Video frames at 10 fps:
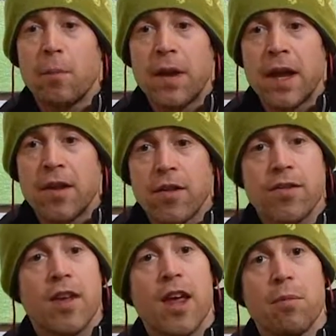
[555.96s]
being in the
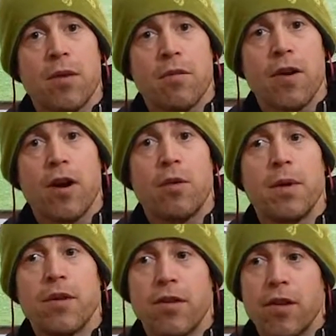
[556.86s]
same
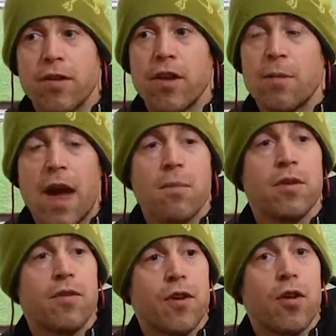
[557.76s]
environment or the same
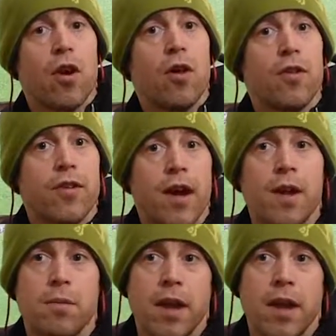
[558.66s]
atmosphere all the time,